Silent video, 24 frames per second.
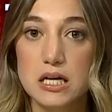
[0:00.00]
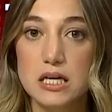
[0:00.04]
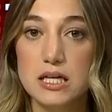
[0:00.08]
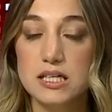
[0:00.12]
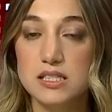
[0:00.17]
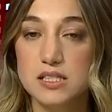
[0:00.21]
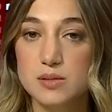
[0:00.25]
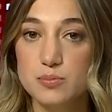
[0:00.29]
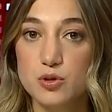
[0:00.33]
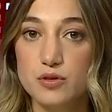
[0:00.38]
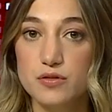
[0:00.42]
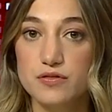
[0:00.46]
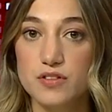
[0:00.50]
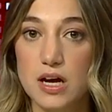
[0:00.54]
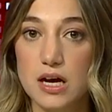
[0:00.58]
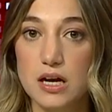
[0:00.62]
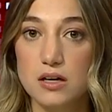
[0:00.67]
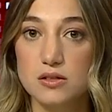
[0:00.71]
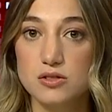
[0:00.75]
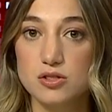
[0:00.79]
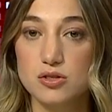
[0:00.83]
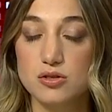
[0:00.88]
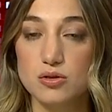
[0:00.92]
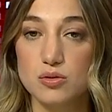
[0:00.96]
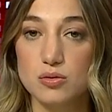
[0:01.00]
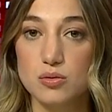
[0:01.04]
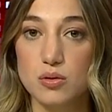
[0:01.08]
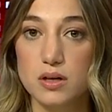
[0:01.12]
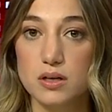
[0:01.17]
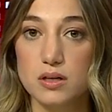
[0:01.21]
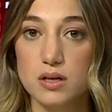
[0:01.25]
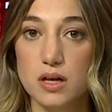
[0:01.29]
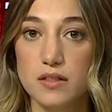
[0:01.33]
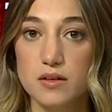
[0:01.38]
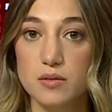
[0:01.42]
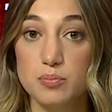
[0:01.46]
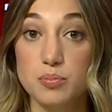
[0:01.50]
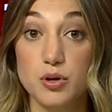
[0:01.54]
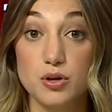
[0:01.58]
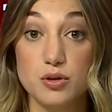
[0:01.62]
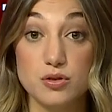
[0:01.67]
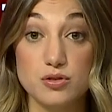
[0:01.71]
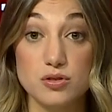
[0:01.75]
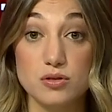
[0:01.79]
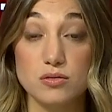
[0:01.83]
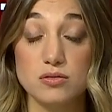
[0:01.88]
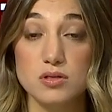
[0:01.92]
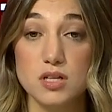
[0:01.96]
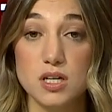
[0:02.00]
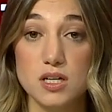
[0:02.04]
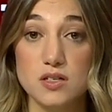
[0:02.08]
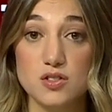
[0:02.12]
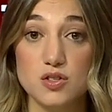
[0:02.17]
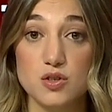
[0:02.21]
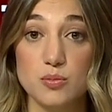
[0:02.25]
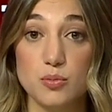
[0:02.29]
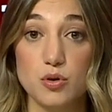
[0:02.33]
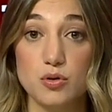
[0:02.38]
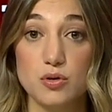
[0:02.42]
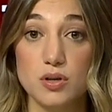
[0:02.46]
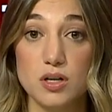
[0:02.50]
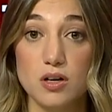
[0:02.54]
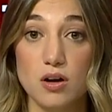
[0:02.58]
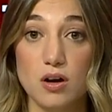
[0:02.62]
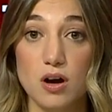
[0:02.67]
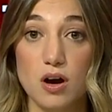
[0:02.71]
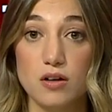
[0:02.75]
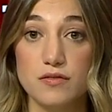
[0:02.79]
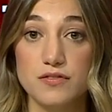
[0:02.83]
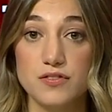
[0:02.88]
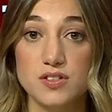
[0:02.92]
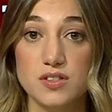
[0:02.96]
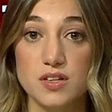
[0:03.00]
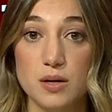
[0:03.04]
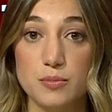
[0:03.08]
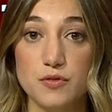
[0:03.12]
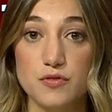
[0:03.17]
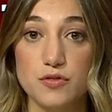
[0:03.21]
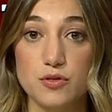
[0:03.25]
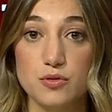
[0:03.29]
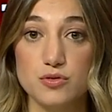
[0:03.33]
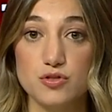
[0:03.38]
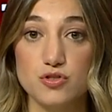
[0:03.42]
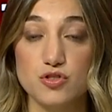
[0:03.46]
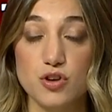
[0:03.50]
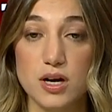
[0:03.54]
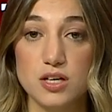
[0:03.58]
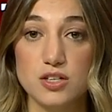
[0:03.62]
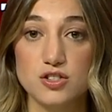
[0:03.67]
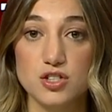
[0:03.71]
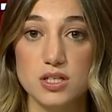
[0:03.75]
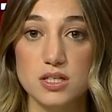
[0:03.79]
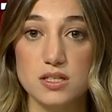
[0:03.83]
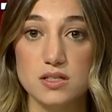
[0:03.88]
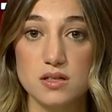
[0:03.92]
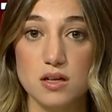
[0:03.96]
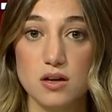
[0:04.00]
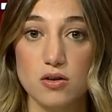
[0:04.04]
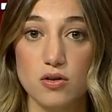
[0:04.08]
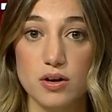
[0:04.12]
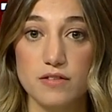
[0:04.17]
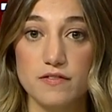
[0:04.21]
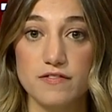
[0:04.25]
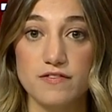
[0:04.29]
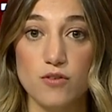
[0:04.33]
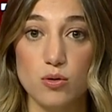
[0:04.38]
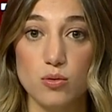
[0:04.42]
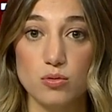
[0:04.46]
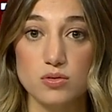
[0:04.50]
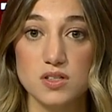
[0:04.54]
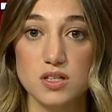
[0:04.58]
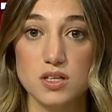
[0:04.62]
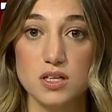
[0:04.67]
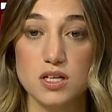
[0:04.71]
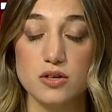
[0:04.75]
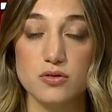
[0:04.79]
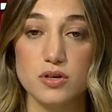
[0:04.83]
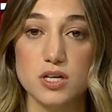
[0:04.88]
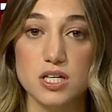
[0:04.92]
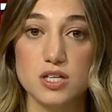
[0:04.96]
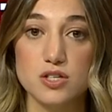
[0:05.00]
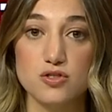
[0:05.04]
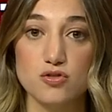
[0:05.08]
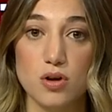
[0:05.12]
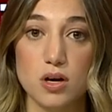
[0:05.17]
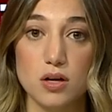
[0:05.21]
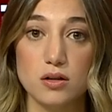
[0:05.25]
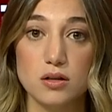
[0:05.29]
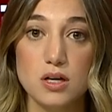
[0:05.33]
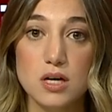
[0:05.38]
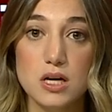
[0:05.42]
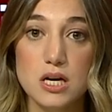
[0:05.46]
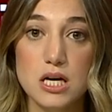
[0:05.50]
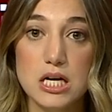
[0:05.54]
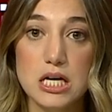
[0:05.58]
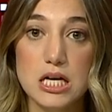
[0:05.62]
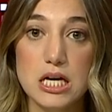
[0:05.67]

Let's move now to another personal testimony of some of those tragedies that are unfolding here in Israel.